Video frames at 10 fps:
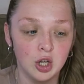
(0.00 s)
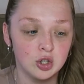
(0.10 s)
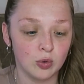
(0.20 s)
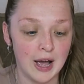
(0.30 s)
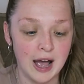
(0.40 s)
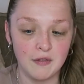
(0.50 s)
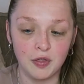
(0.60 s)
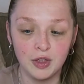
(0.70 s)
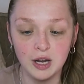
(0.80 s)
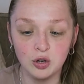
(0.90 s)
So I have
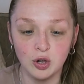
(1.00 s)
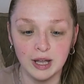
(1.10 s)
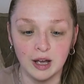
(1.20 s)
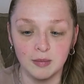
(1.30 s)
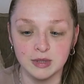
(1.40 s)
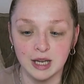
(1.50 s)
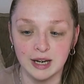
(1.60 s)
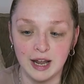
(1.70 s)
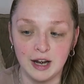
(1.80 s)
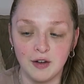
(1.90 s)
3 new items and
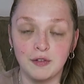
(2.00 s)
then